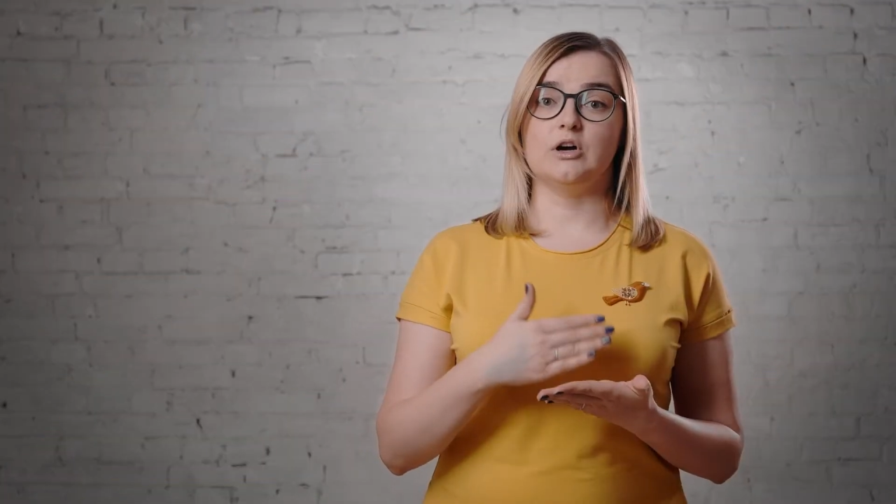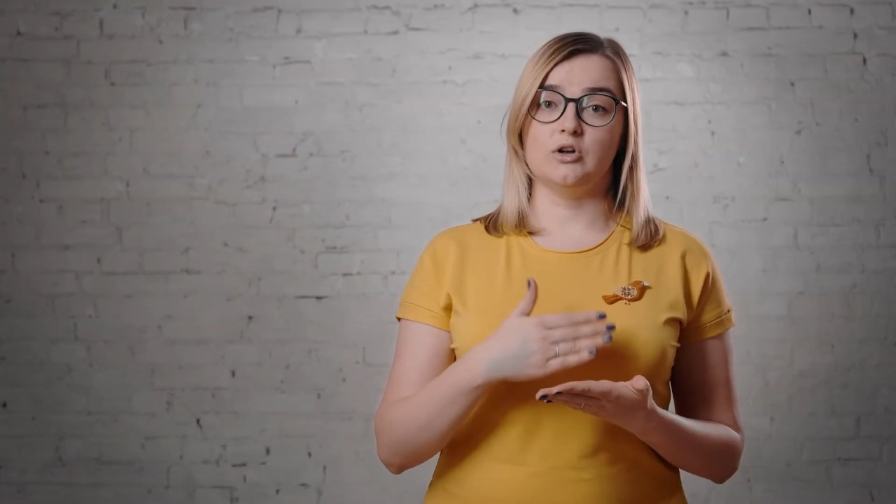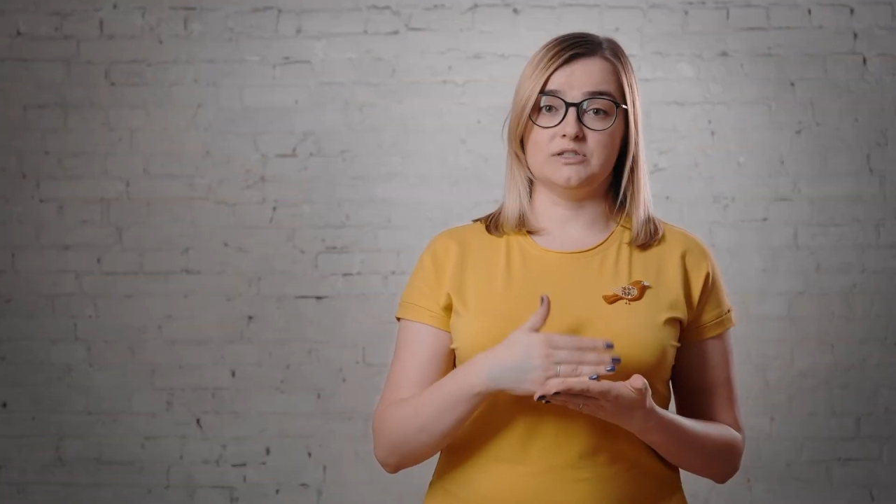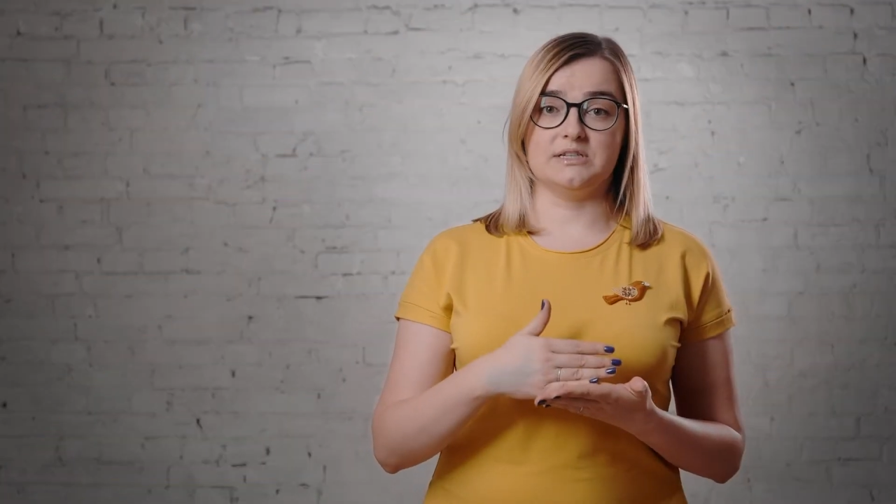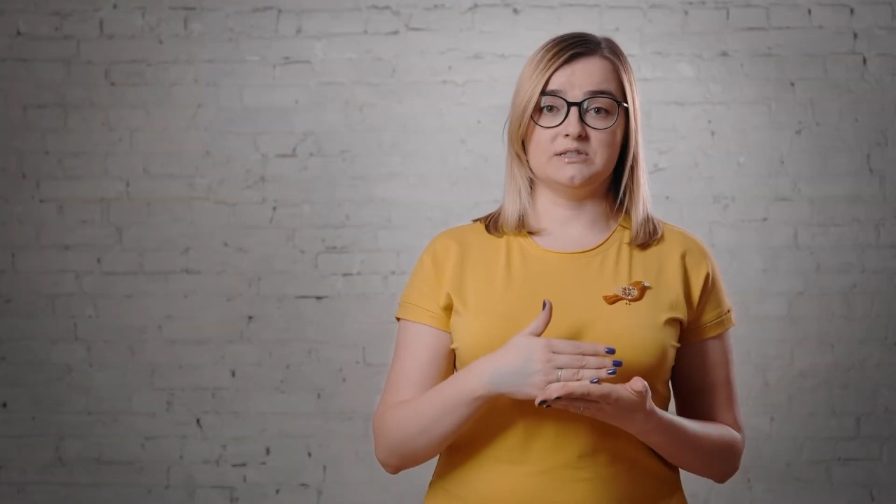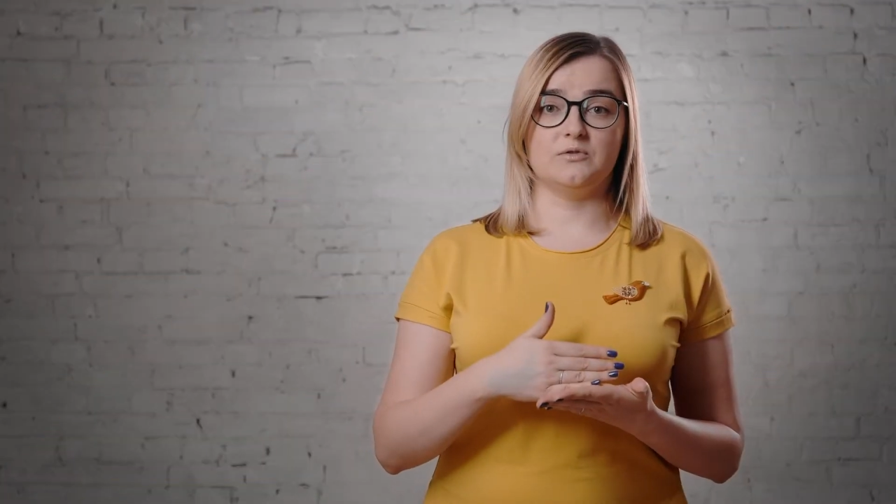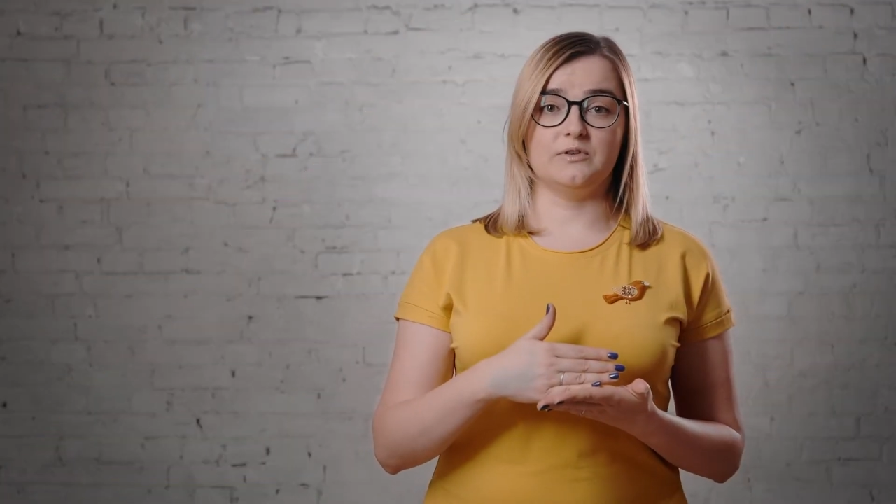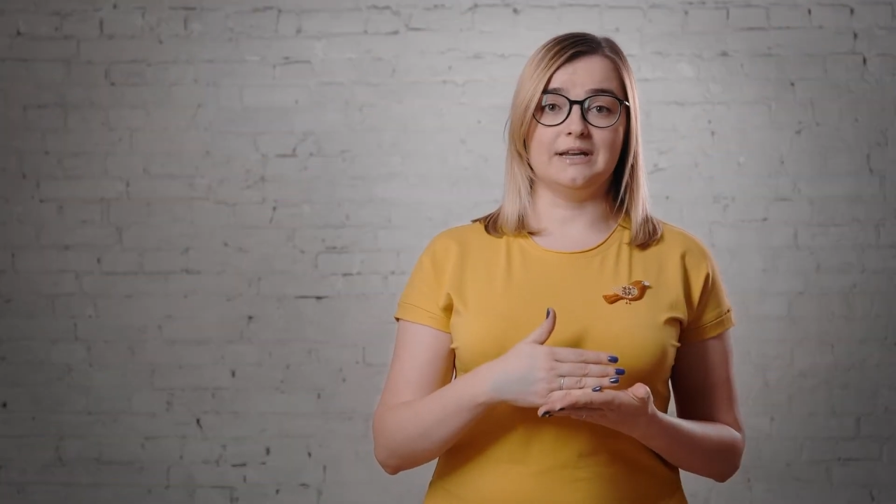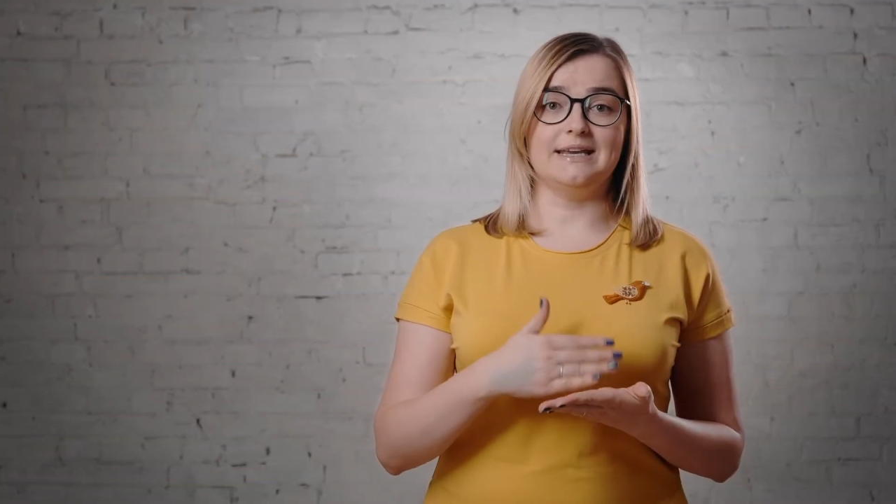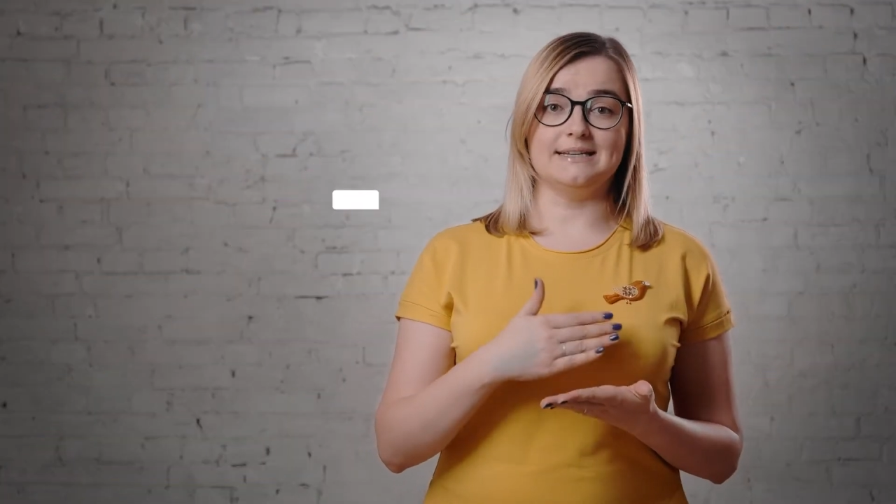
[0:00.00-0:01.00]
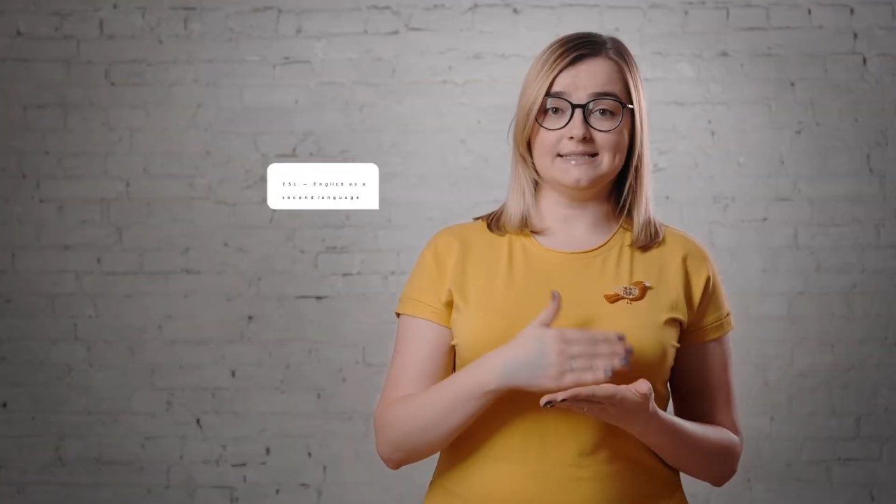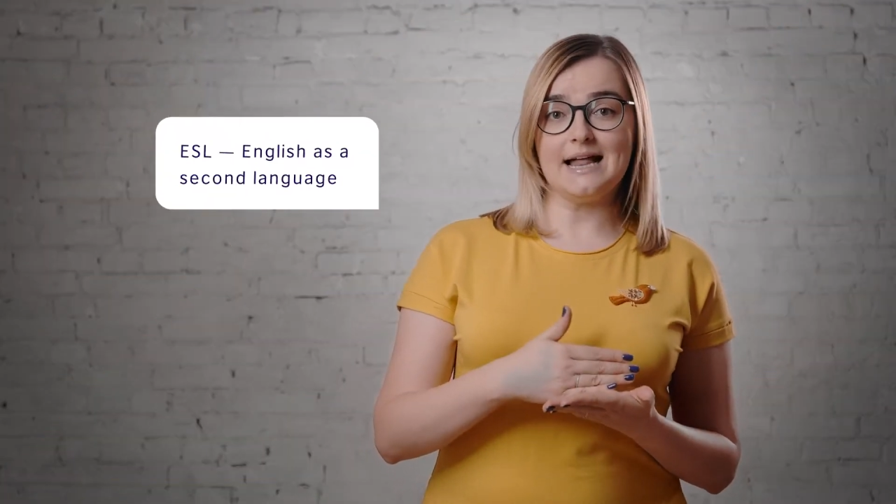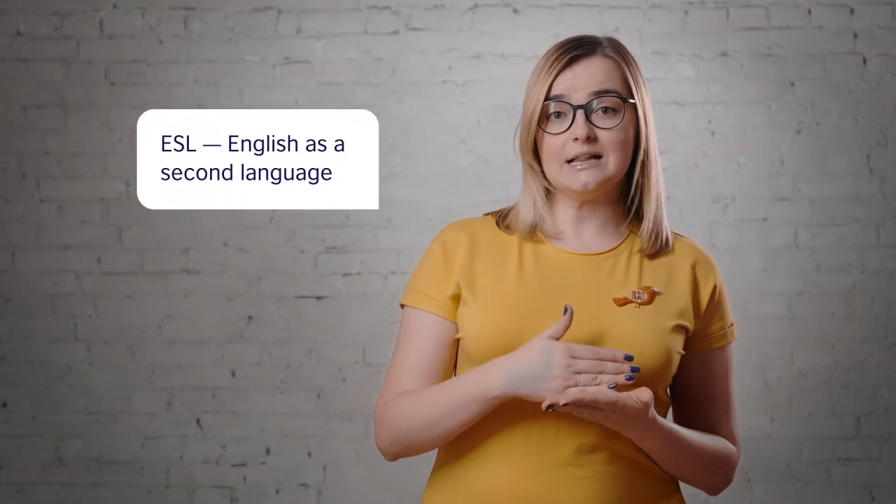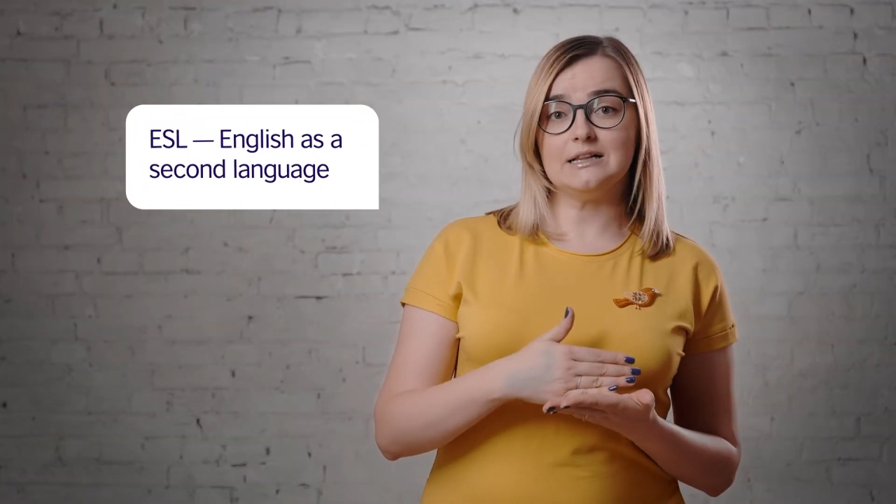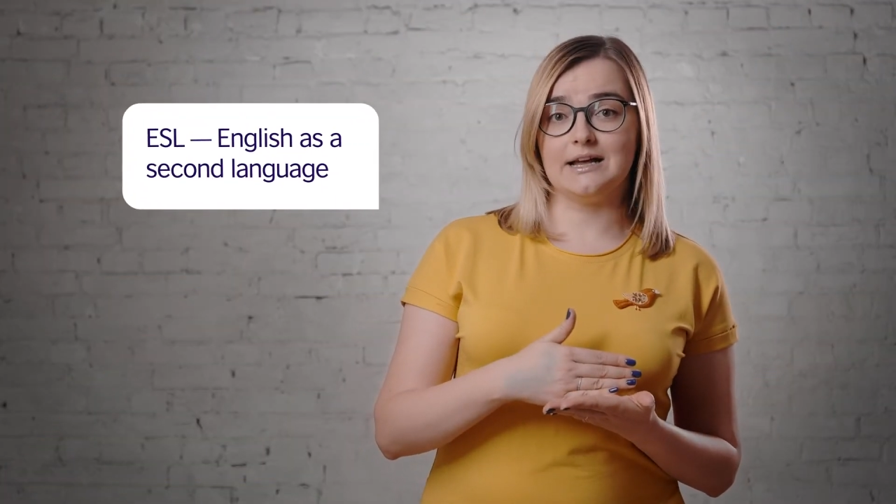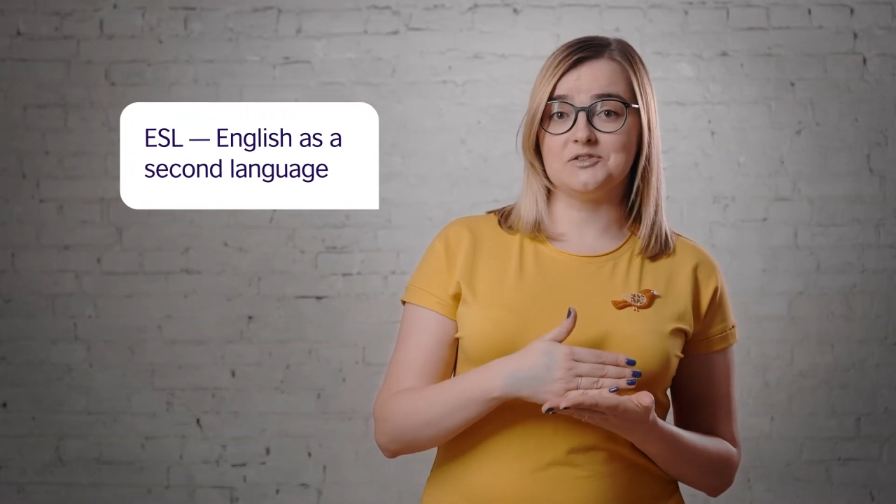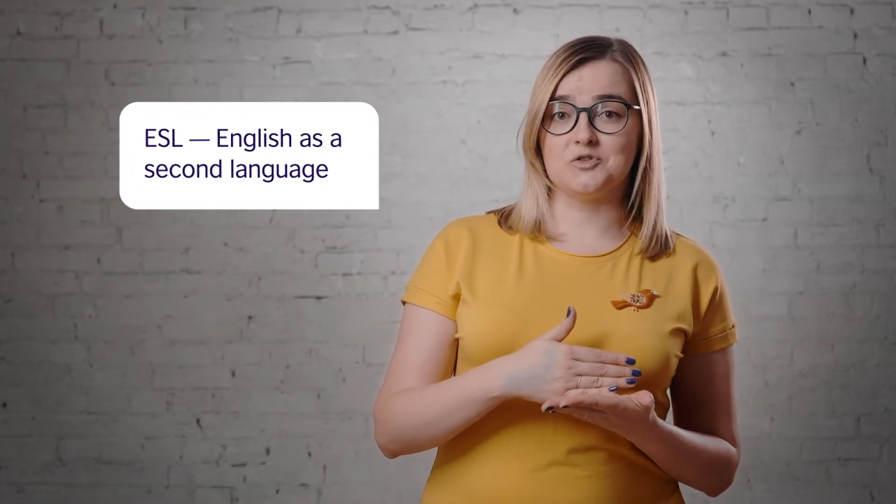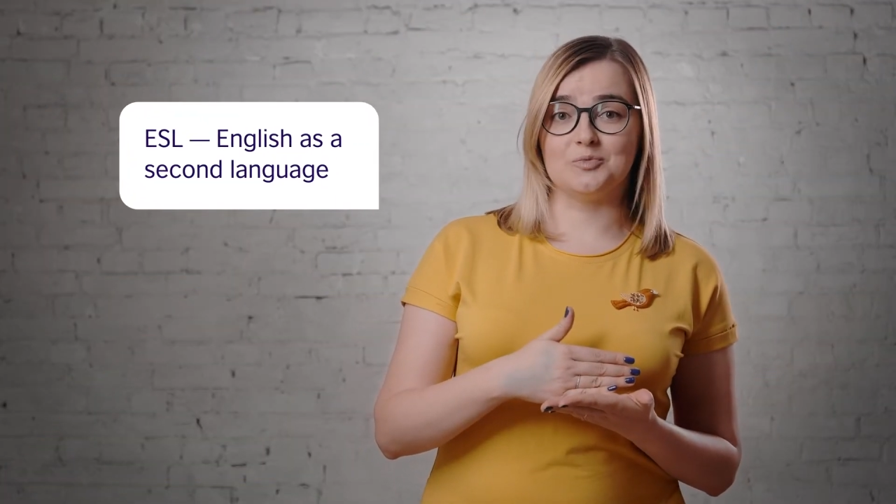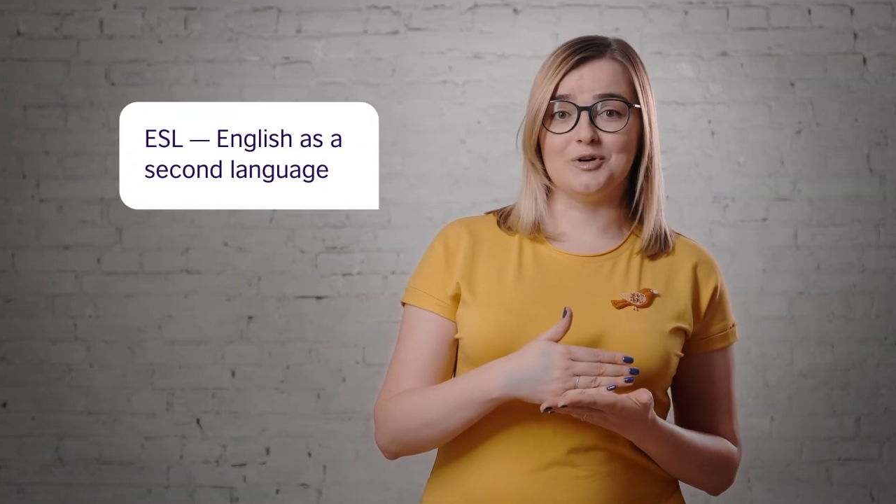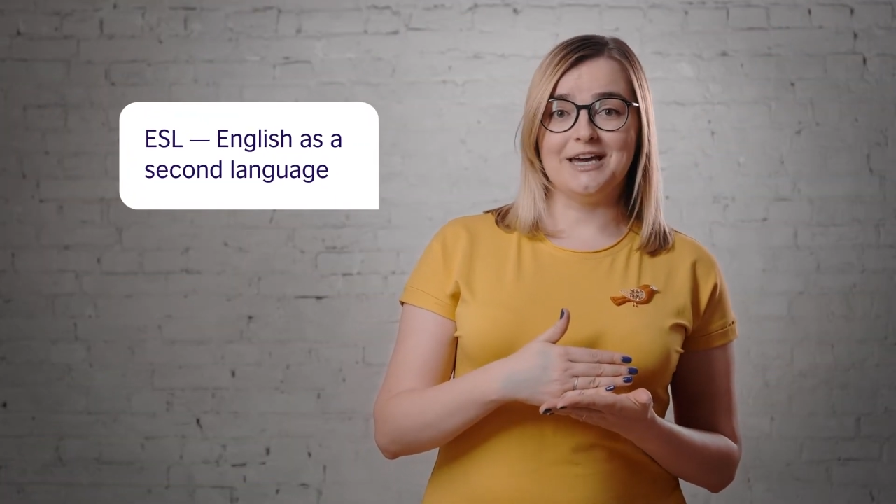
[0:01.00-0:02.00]
the context of an ESL
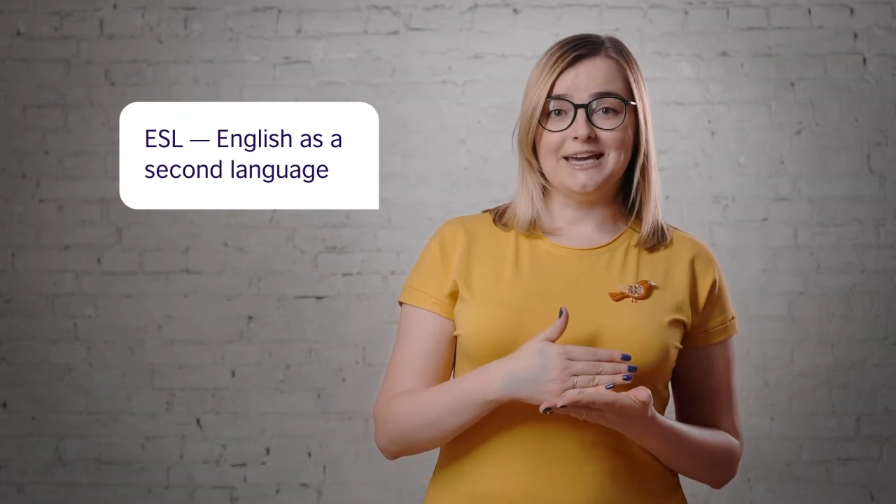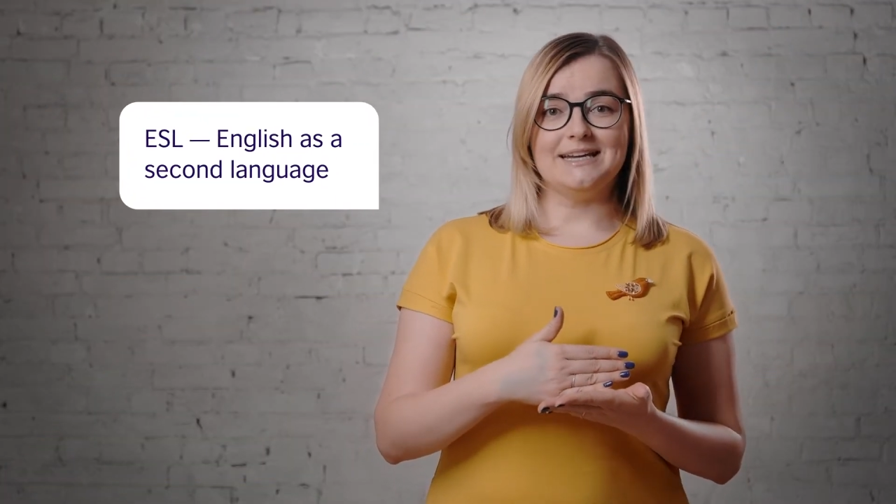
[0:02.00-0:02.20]
classroom,